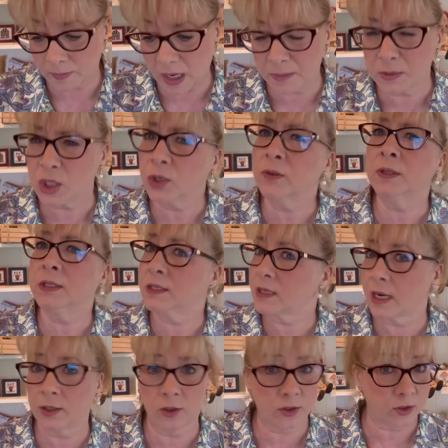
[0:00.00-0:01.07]
I'm sure the
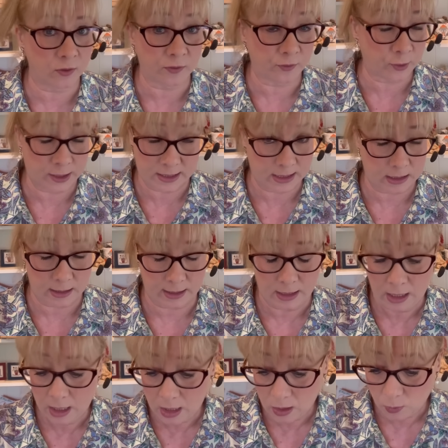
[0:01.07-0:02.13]
designers are frantically
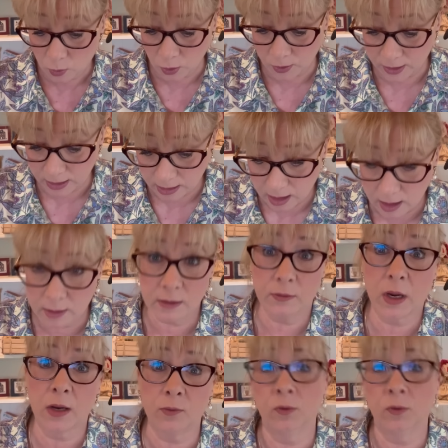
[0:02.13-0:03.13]
working on, on